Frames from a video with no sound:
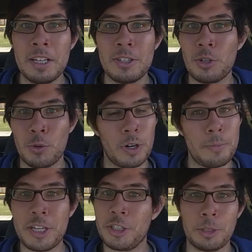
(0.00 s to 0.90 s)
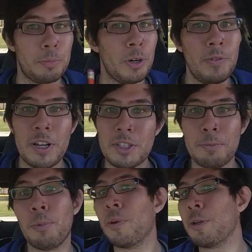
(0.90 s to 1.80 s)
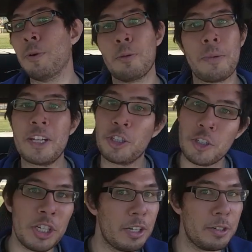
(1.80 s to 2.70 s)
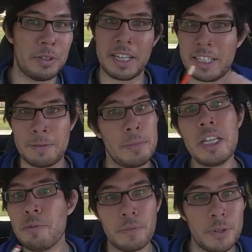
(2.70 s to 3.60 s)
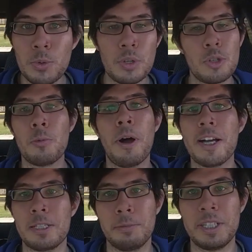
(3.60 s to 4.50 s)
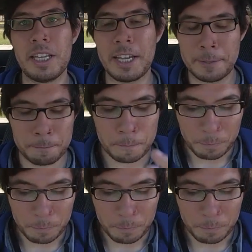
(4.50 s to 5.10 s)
So you want to make sure your profile's on point. You want to make sure you get like as many reviews as you possibly can.